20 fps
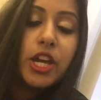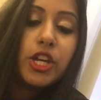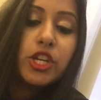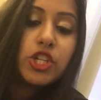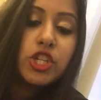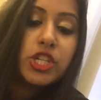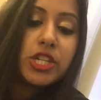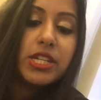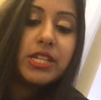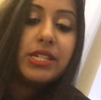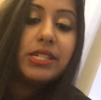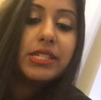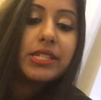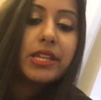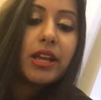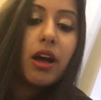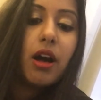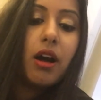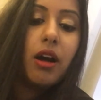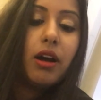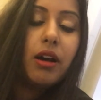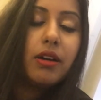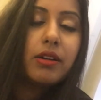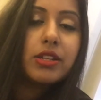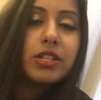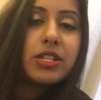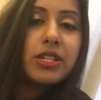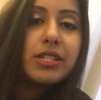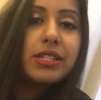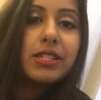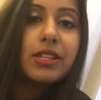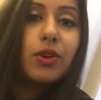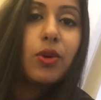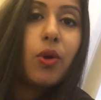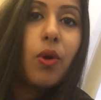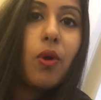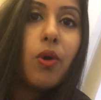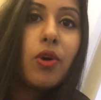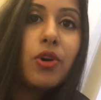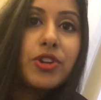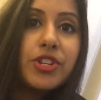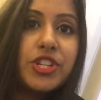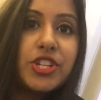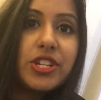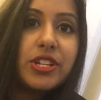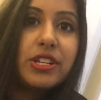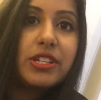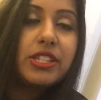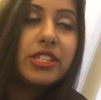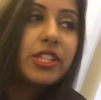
She's gorgeous.